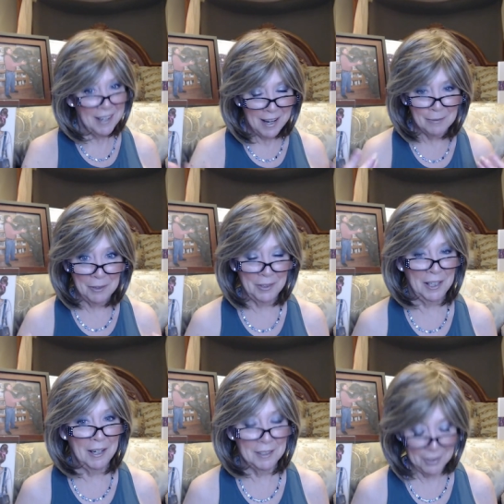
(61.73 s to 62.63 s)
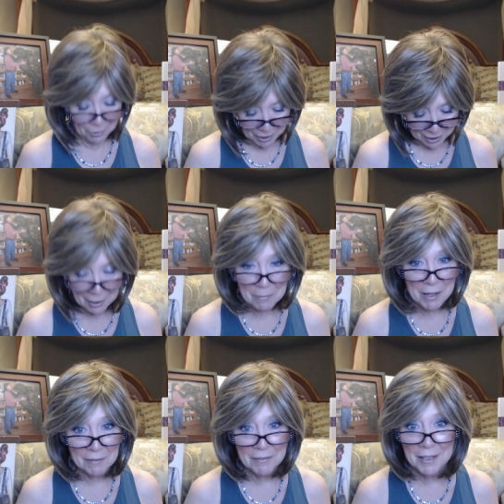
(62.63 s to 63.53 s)
I'm wearing a yoga club
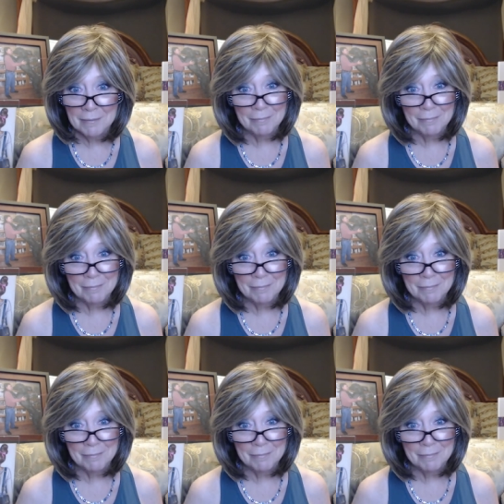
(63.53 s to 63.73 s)
outfit,